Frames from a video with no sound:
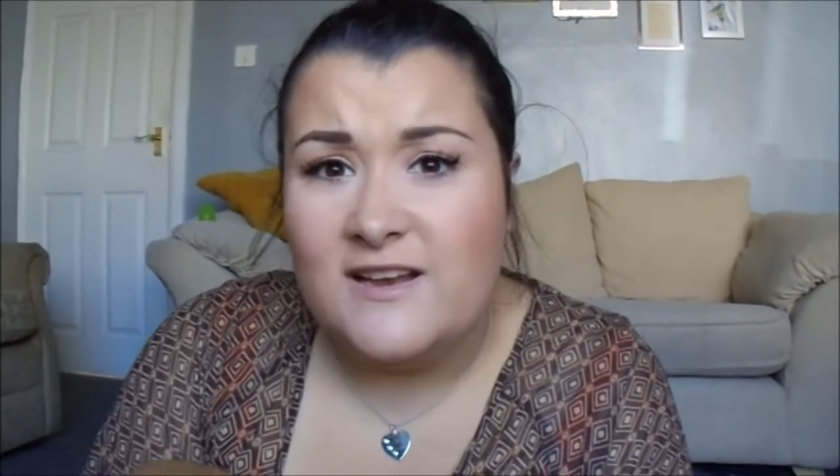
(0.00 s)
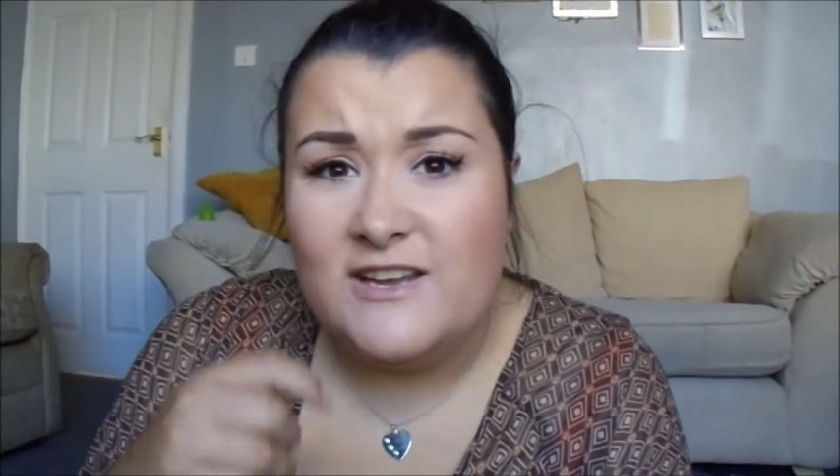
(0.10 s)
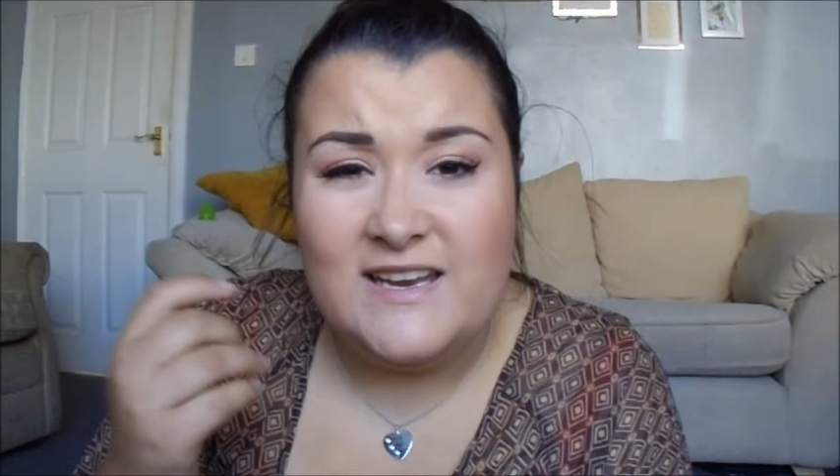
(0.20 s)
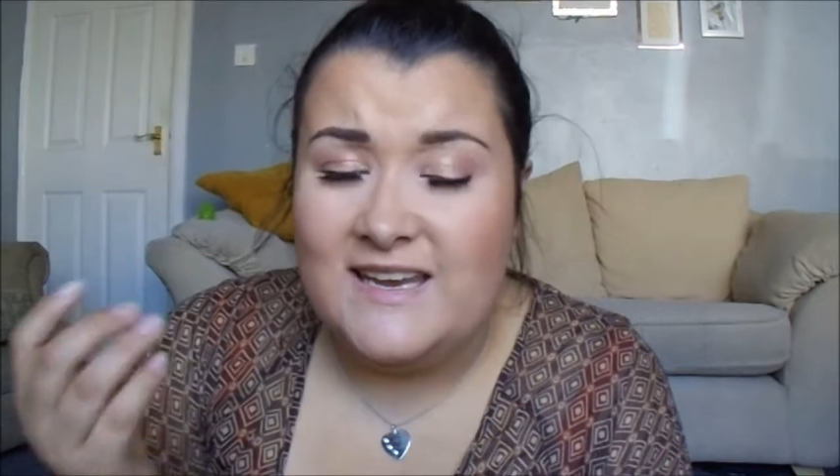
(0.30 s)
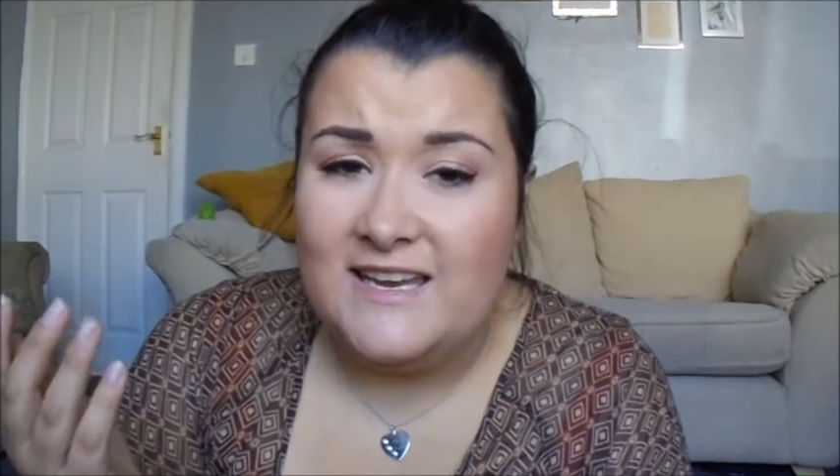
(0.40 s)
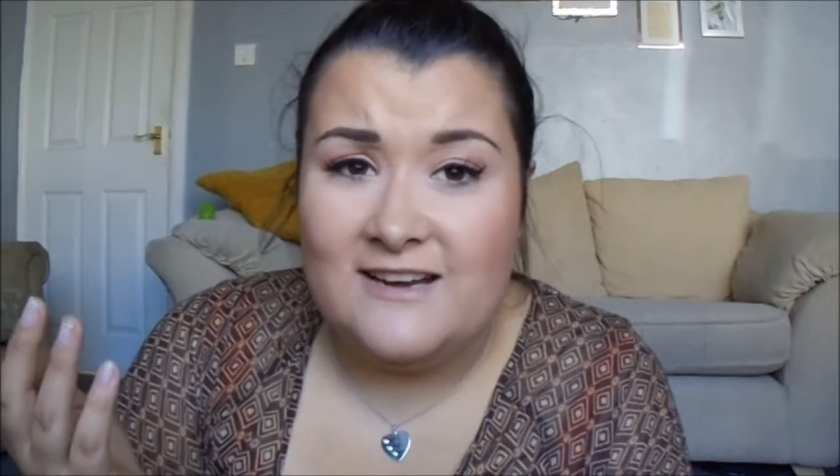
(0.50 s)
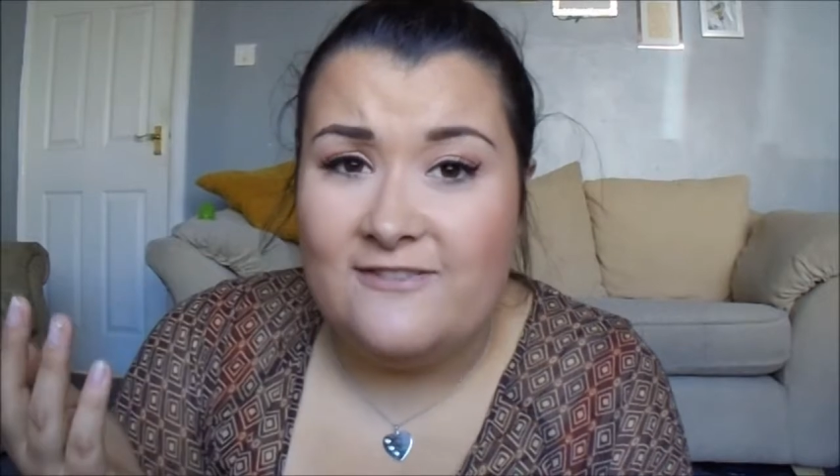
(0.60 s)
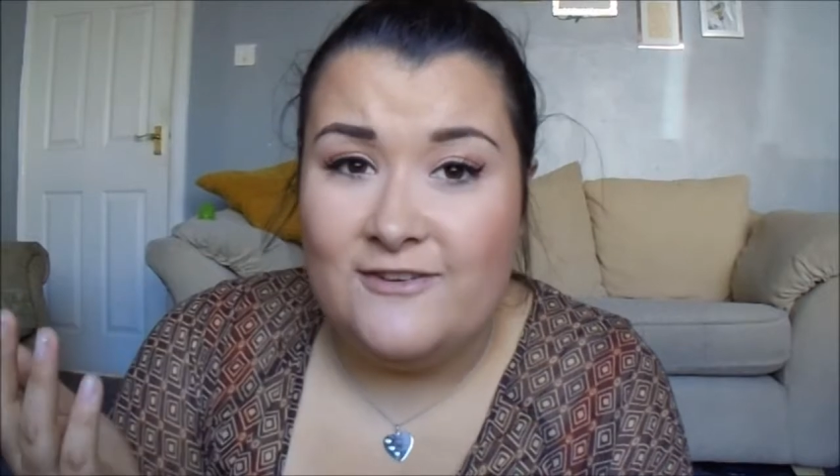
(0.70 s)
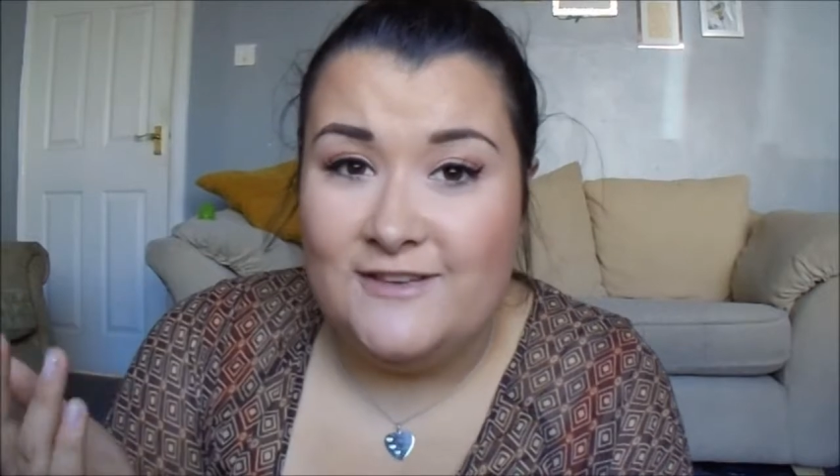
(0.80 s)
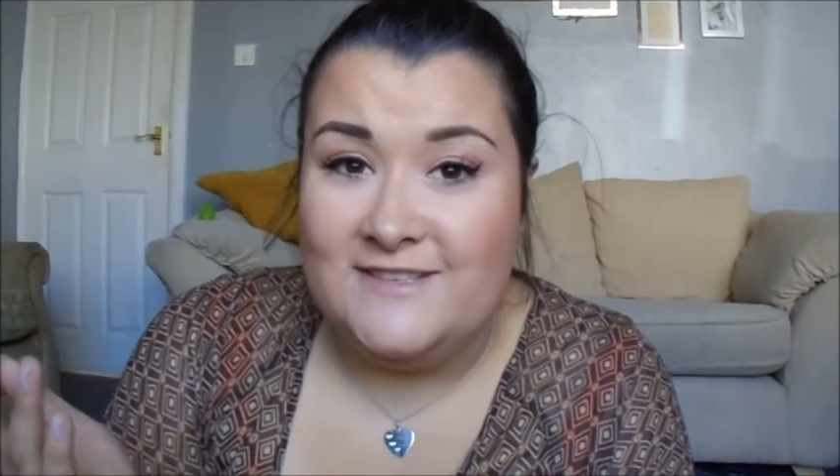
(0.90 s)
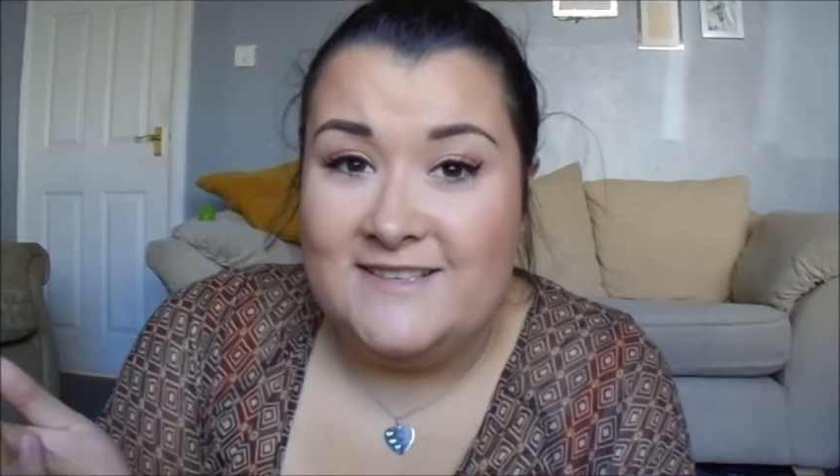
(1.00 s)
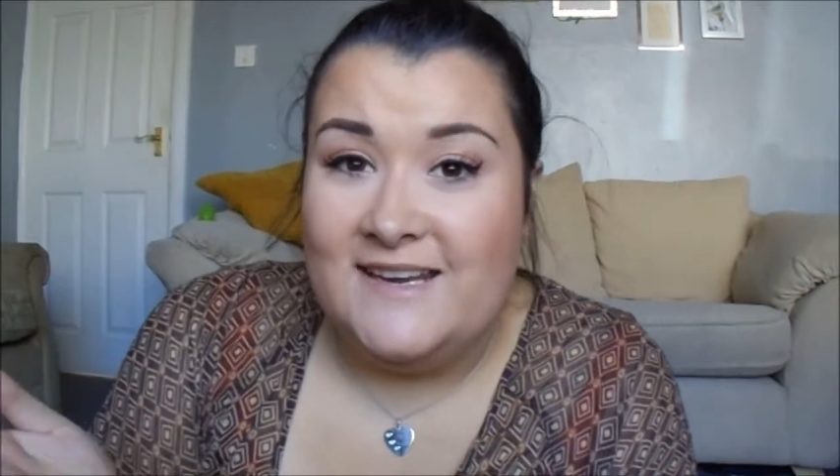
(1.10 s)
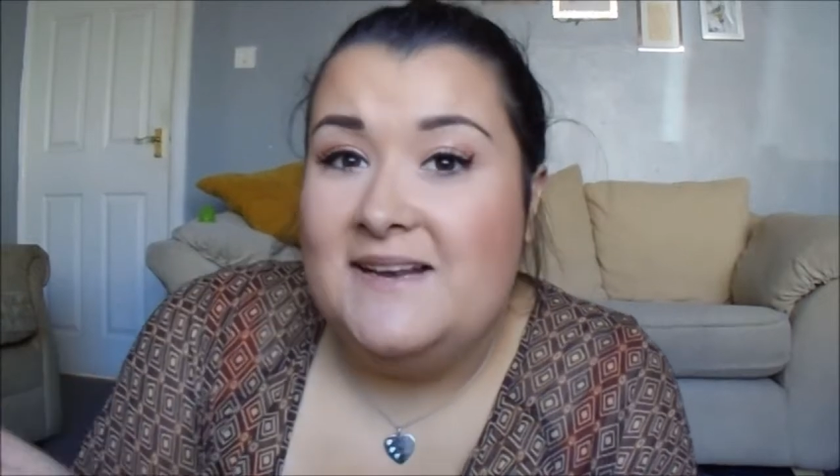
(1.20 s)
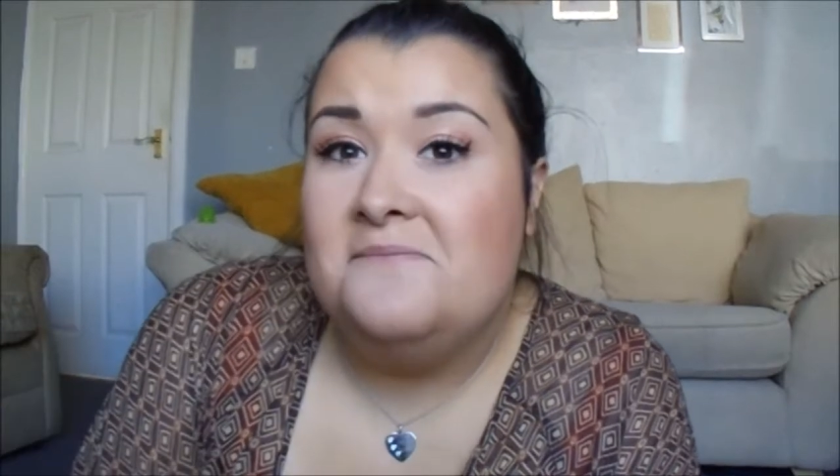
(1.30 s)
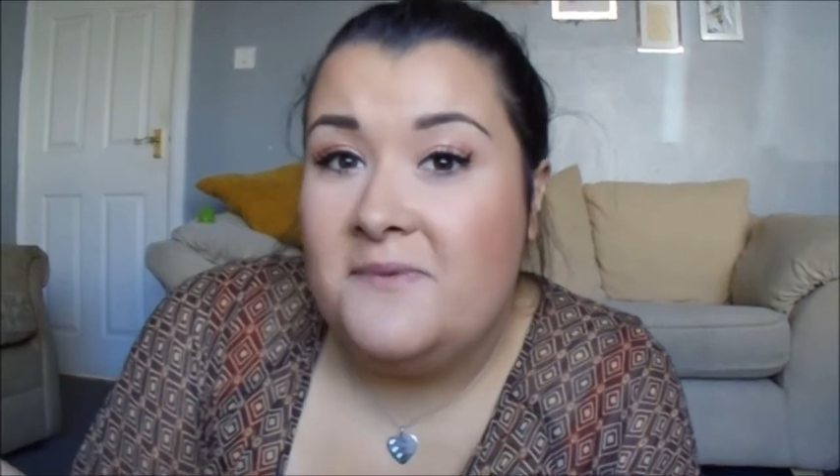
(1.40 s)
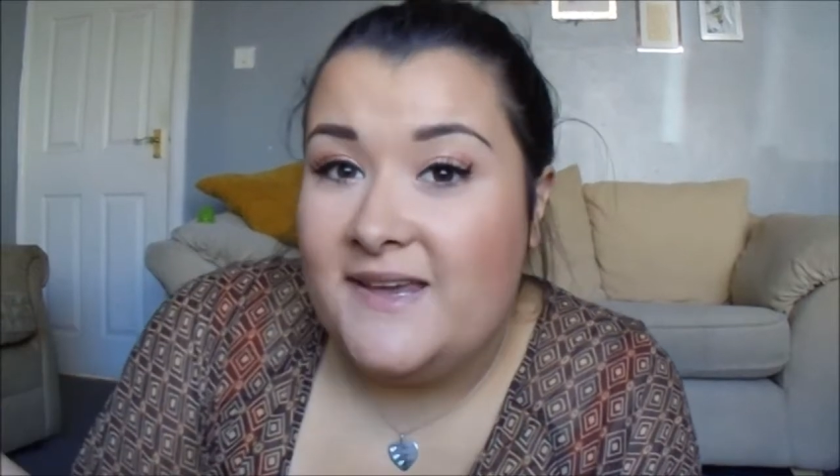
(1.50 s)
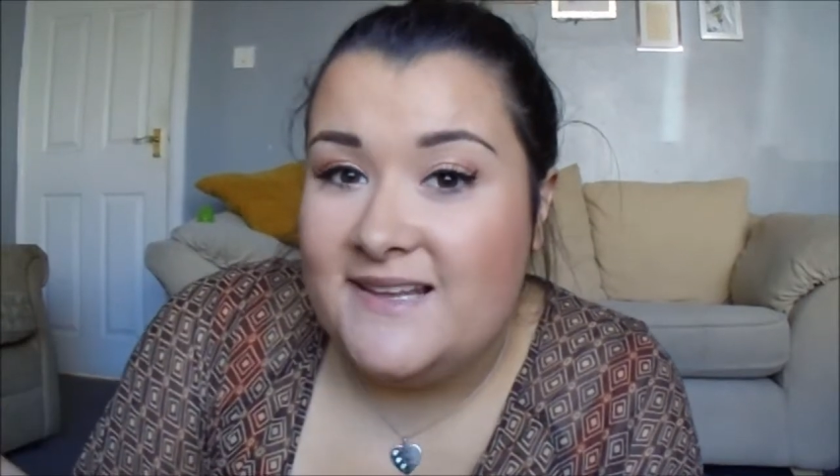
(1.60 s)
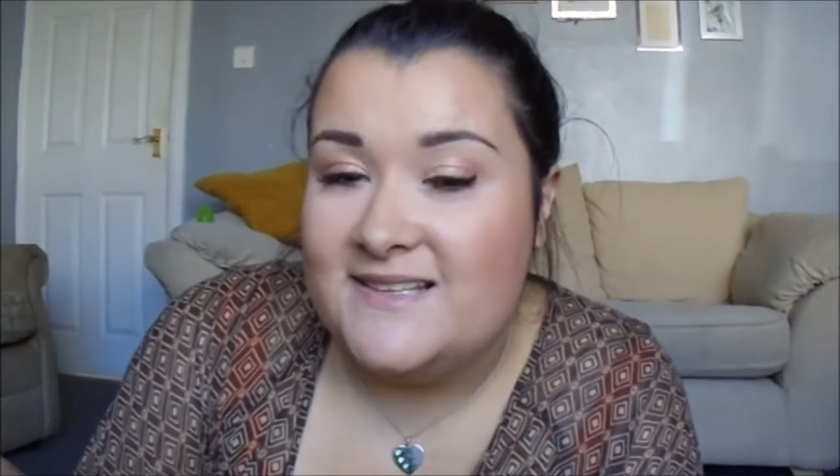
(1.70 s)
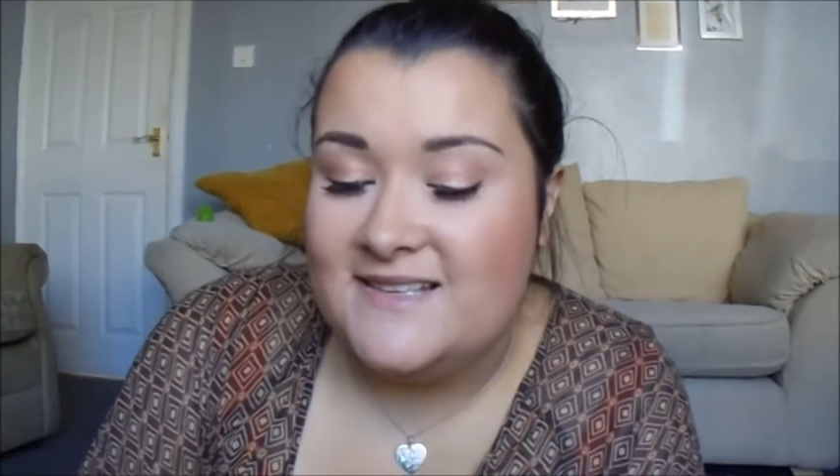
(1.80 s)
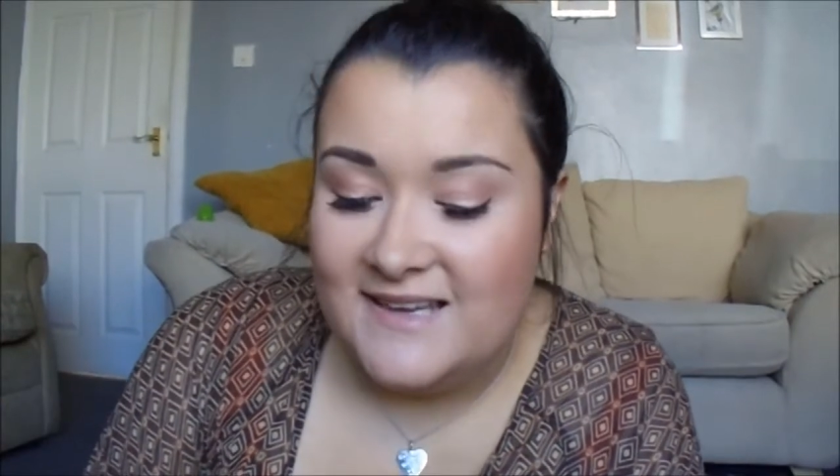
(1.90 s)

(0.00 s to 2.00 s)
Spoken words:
and you can eat your food in peace.